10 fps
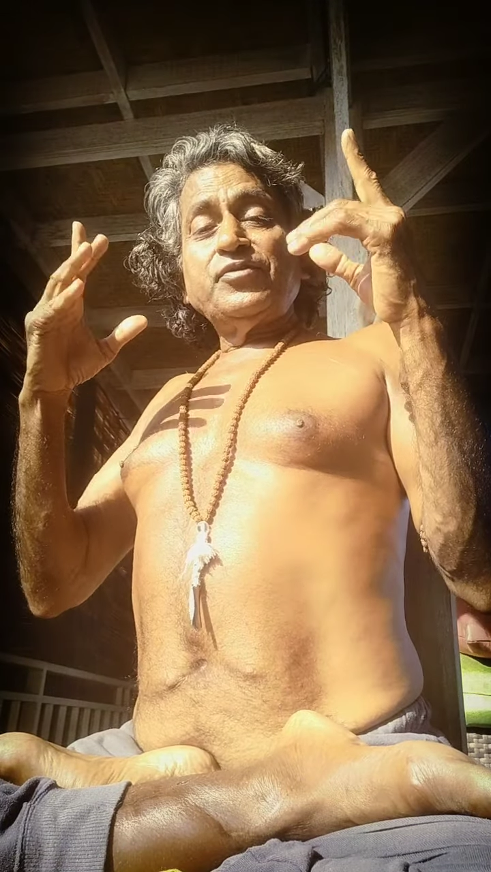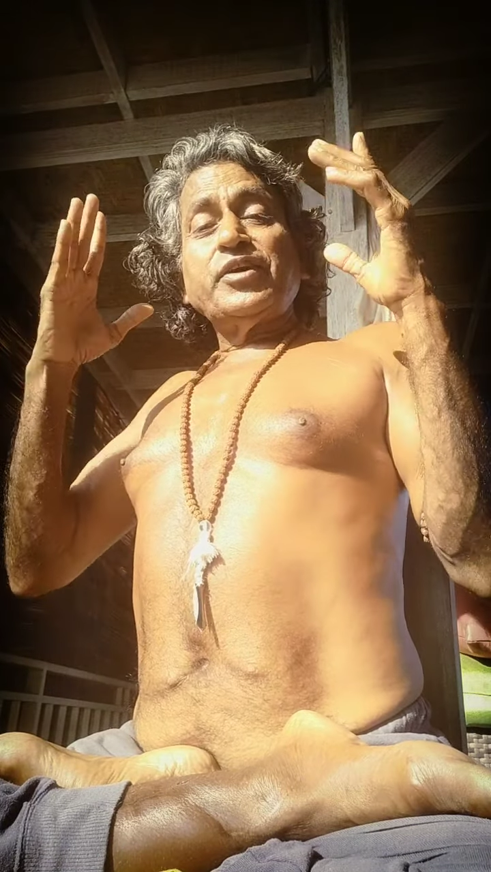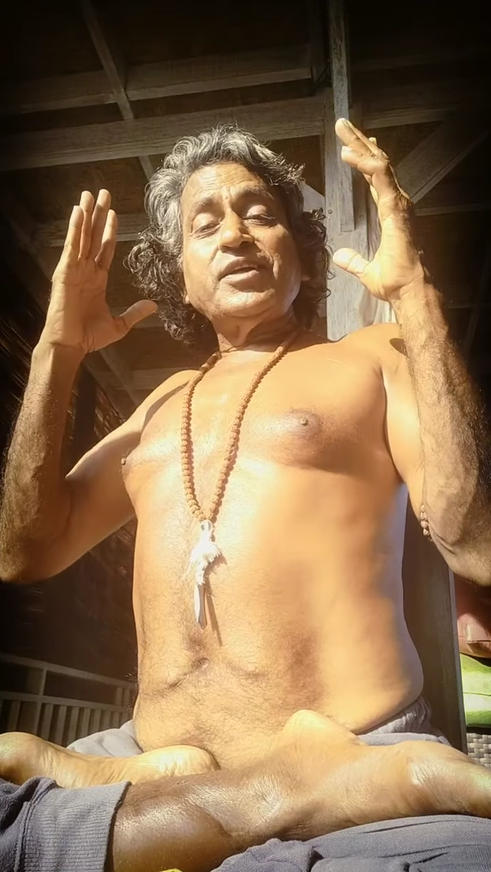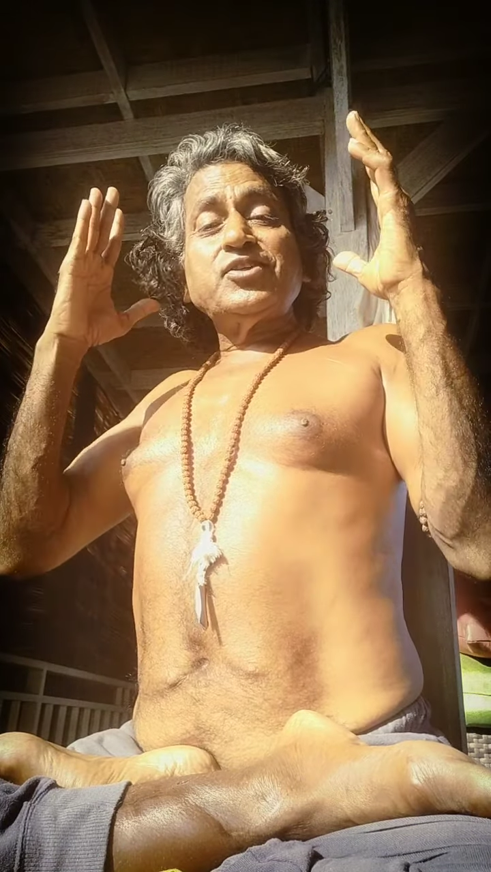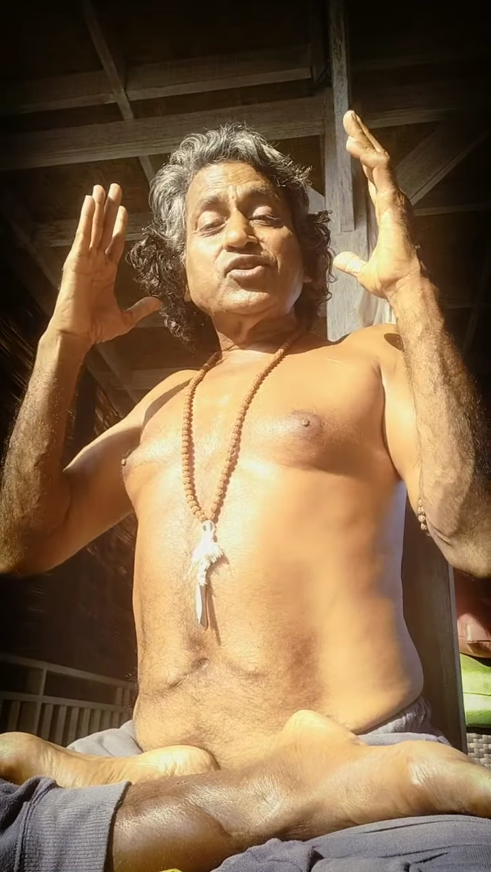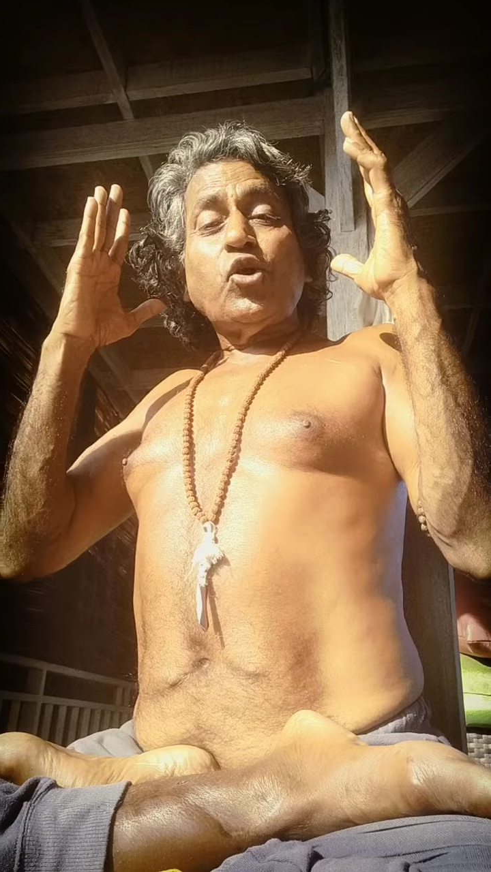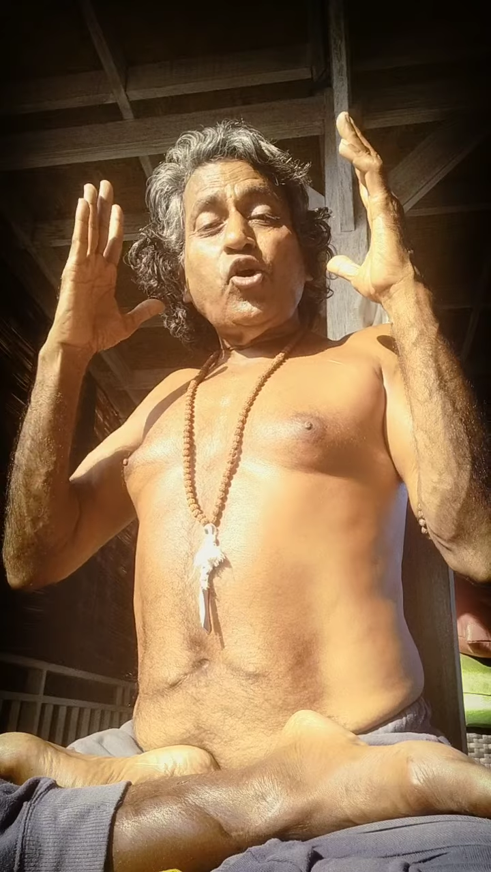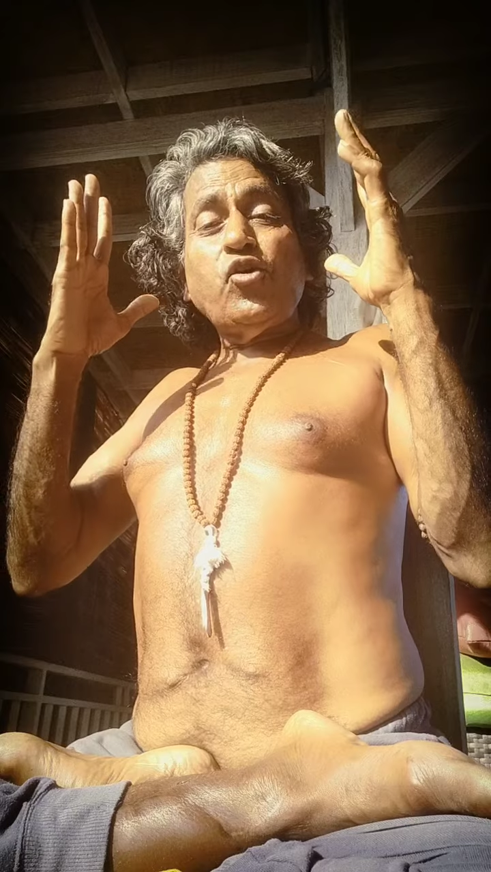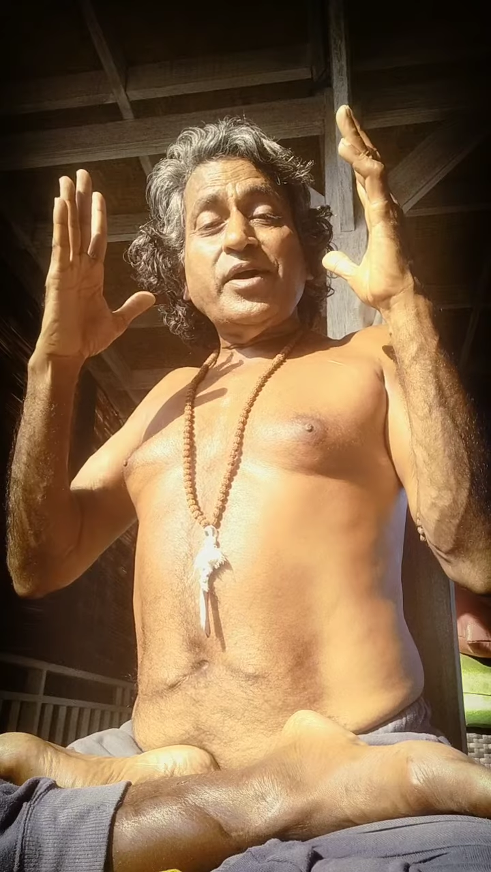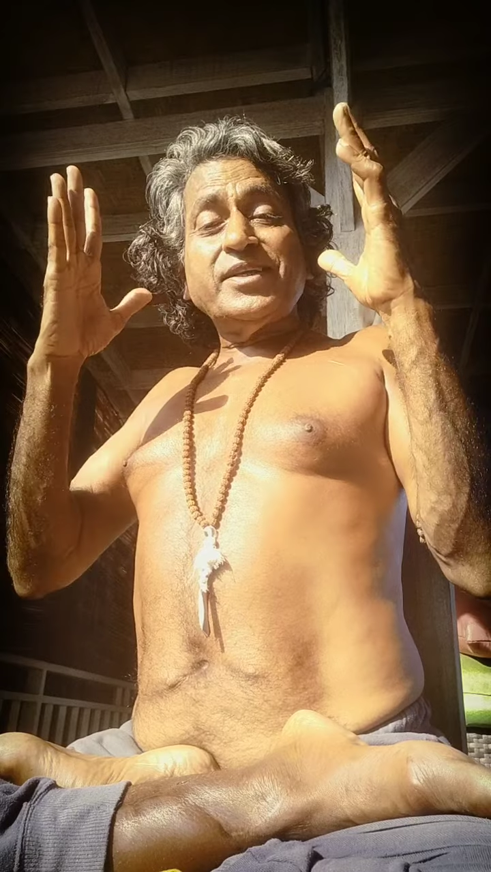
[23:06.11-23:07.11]
there is
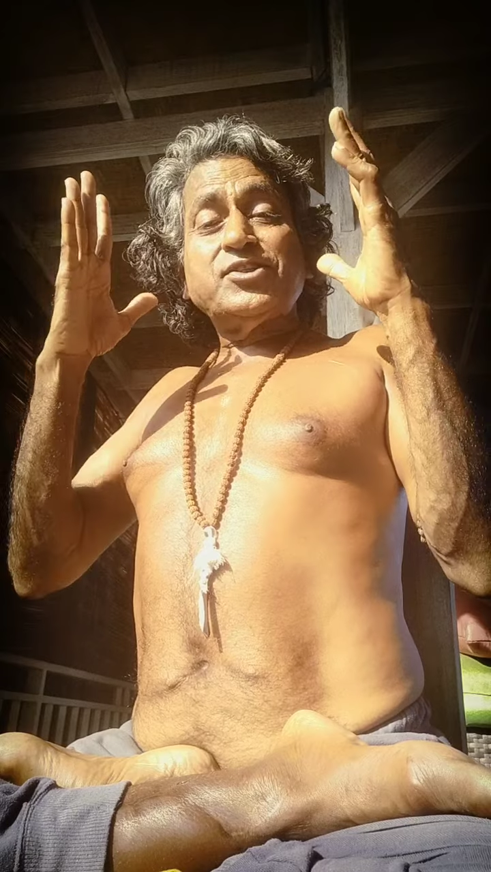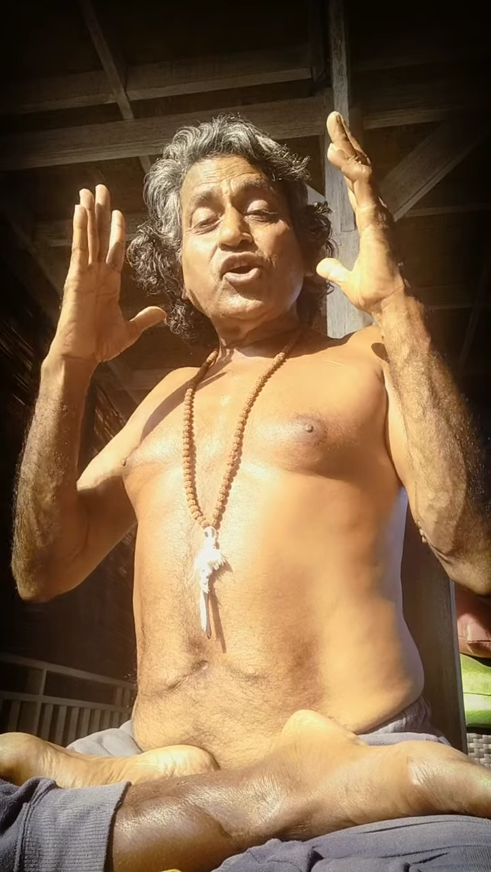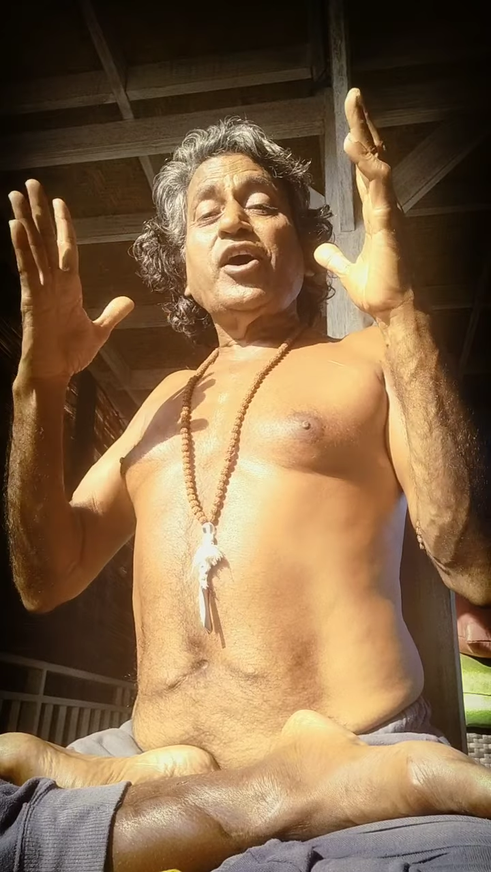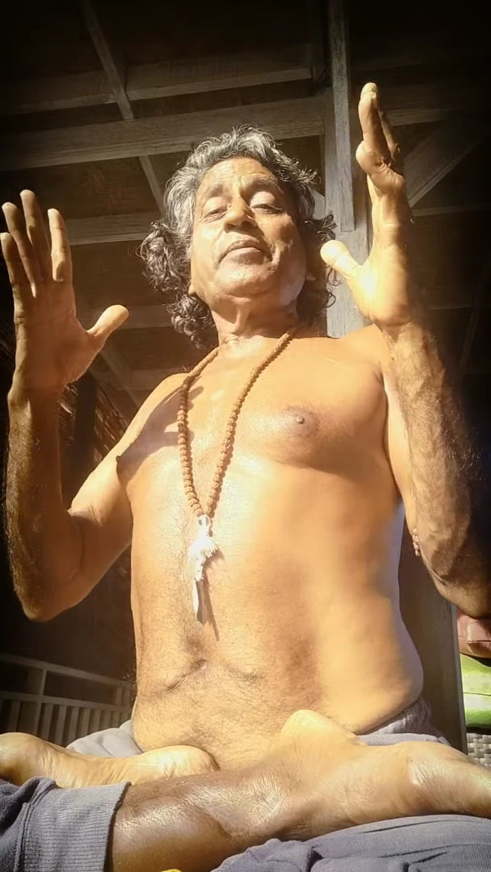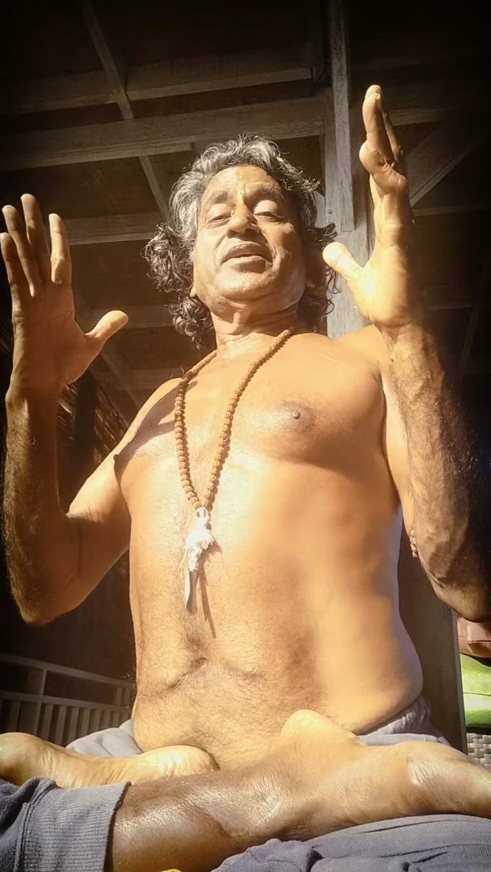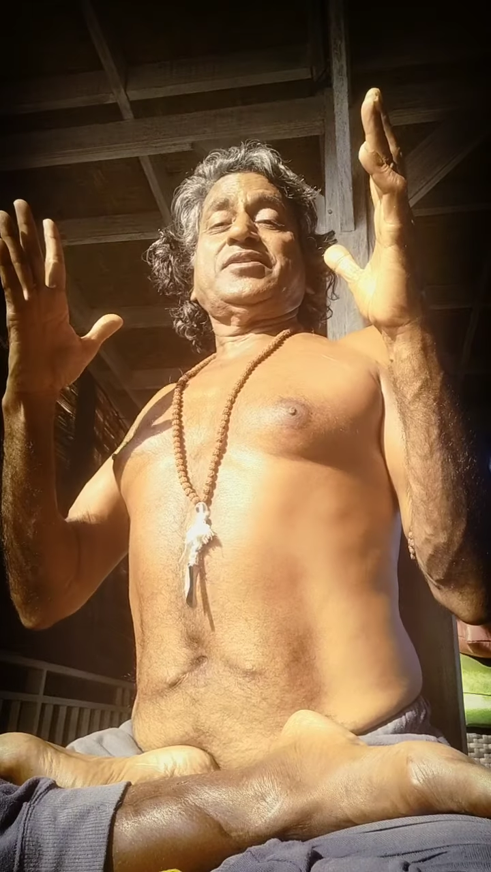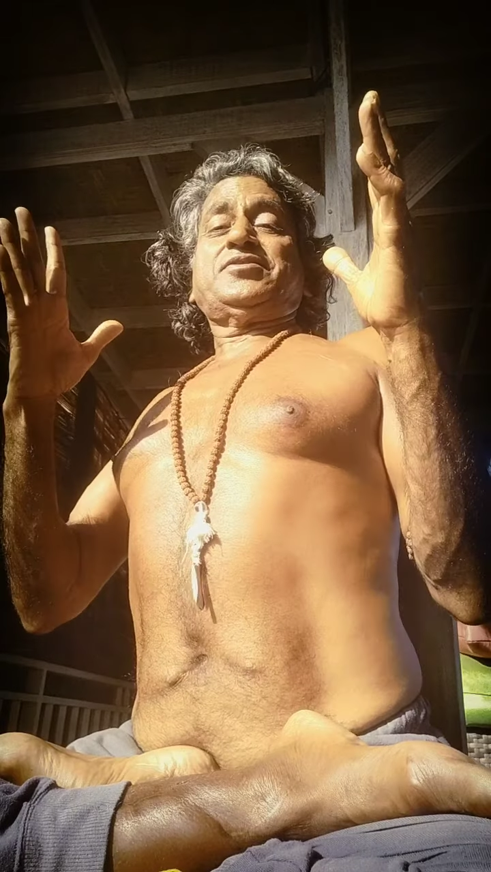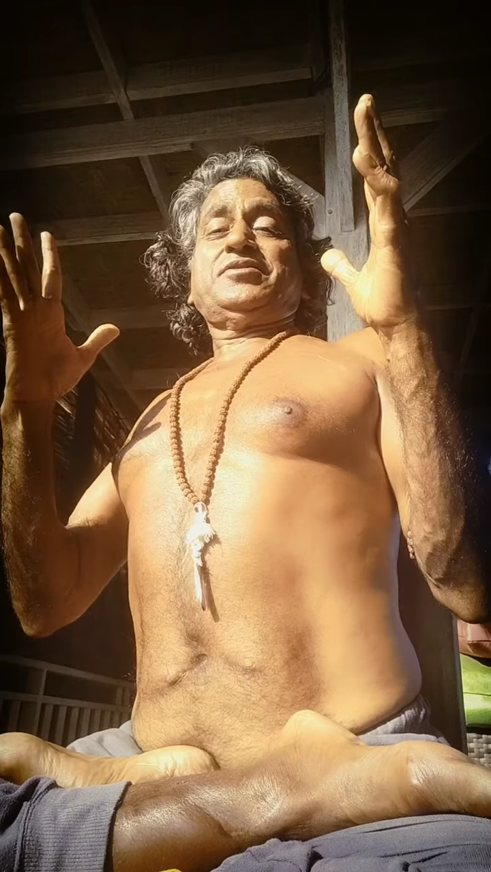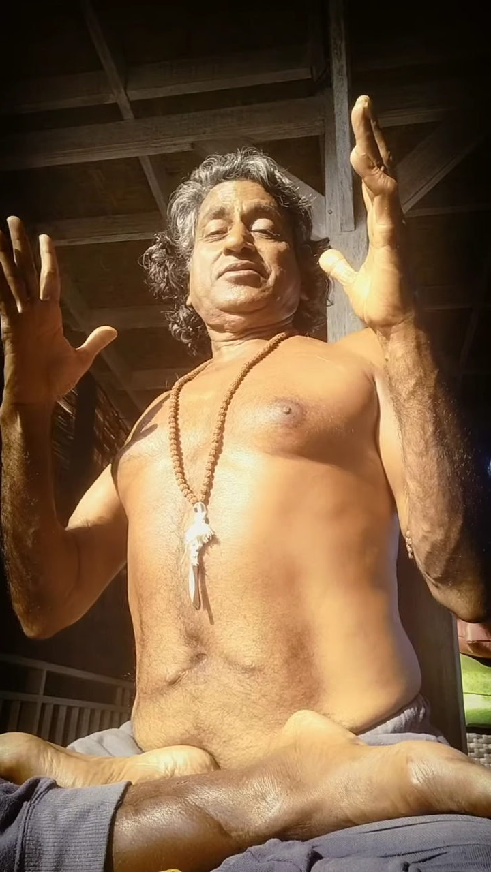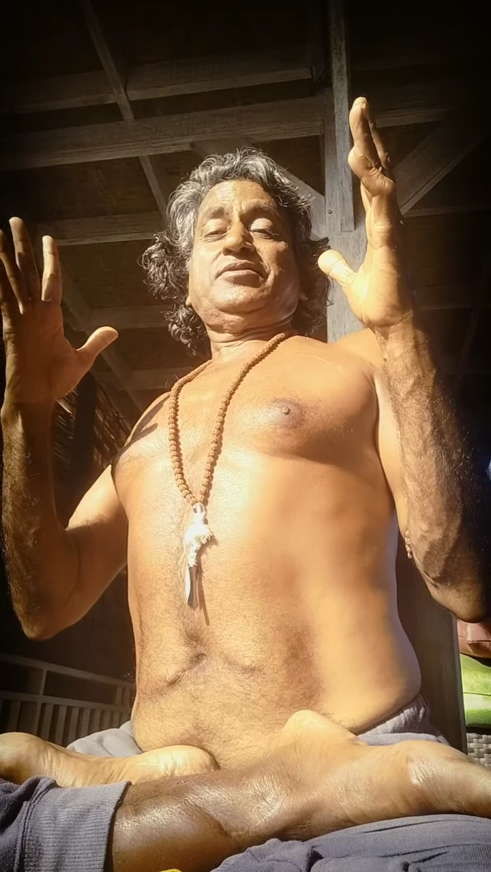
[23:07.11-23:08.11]
no enjoyment,